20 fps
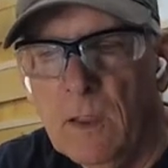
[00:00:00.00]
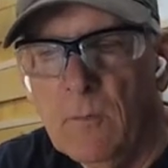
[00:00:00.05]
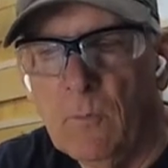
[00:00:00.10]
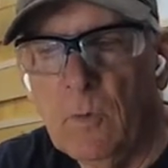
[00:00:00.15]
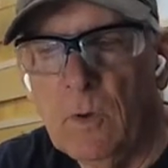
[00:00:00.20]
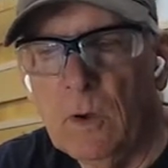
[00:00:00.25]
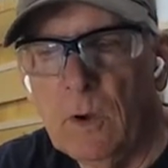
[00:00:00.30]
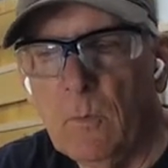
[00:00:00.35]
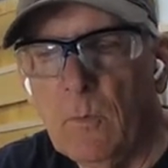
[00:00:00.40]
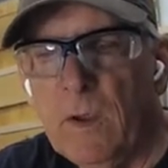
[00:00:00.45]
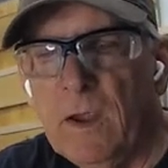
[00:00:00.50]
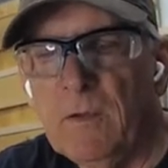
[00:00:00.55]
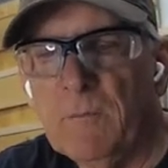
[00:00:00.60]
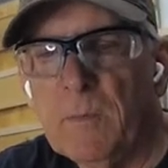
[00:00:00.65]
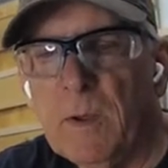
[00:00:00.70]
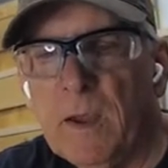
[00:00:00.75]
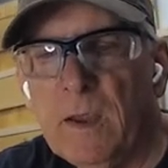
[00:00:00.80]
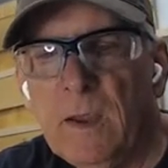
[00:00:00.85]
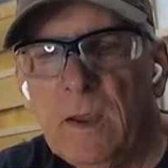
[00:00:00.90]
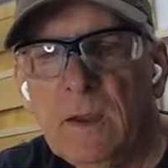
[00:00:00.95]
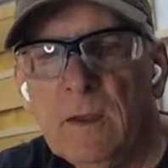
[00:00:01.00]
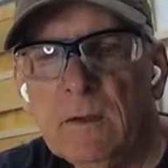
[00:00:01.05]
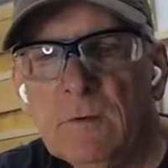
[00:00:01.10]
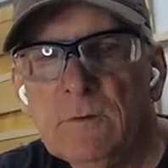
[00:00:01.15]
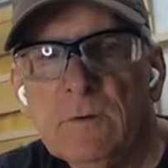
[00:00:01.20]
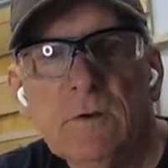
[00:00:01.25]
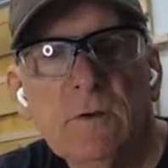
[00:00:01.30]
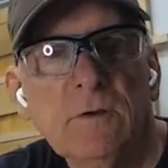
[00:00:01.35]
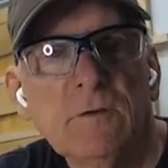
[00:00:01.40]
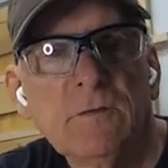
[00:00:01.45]
when I wave my
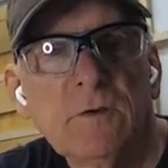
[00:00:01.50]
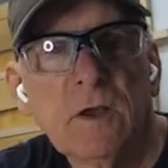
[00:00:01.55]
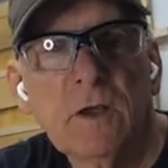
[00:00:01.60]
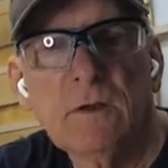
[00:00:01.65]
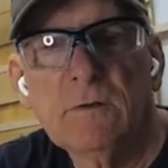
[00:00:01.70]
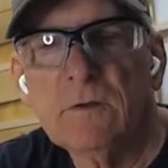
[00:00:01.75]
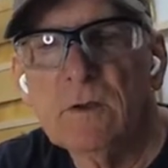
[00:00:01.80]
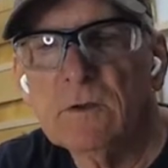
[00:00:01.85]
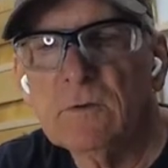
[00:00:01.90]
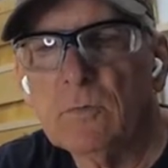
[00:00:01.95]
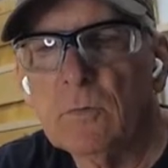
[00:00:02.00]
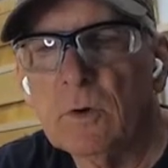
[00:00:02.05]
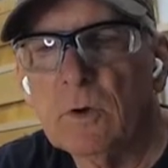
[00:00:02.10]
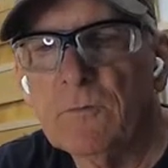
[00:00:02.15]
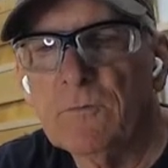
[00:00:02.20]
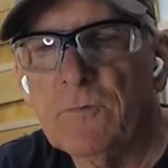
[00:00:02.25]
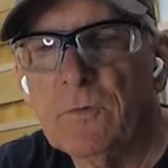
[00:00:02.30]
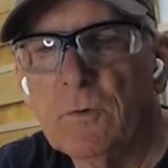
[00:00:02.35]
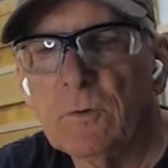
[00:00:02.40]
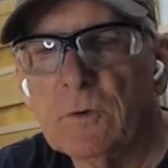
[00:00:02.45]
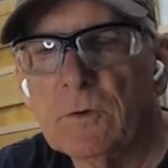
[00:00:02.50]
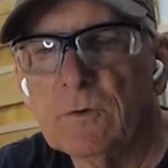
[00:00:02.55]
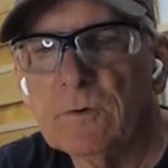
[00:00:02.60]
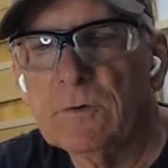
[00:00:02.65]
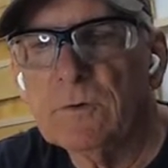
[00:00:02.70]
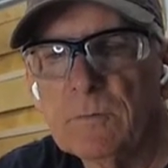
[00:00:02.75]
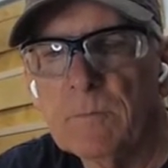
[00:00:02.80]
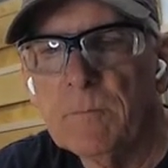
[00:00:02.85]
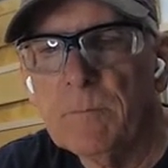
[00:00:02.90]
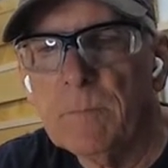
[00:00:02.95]
hands, it decides that's where to focus.
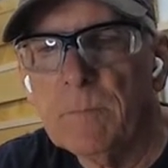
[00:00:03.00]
